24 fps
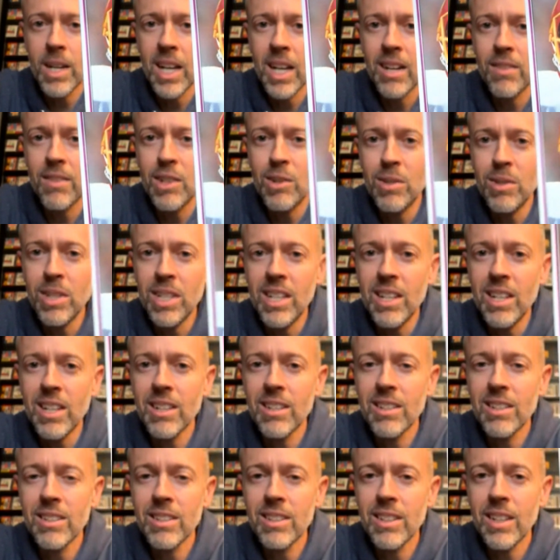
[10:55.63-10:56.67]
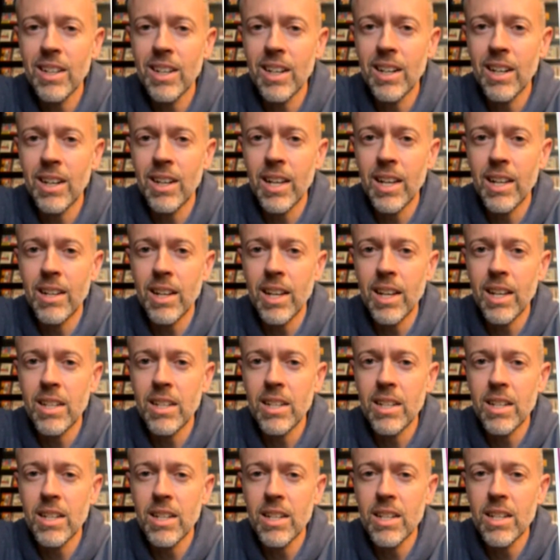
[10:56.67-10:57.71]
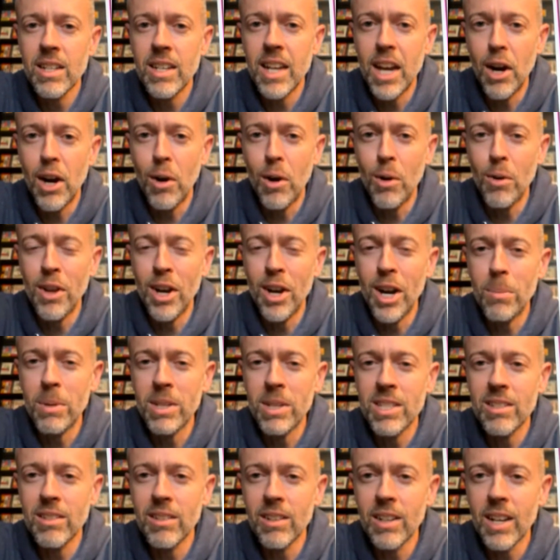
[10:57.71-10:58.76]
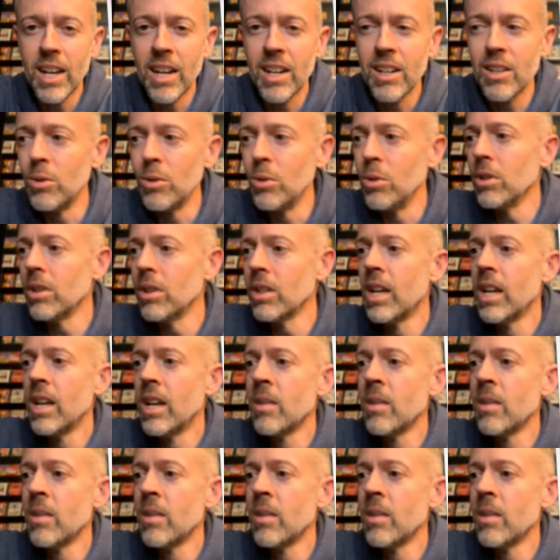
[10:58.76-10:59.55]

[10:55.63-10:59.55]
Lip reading: Kind of unique and narrow there, but still kind of cool.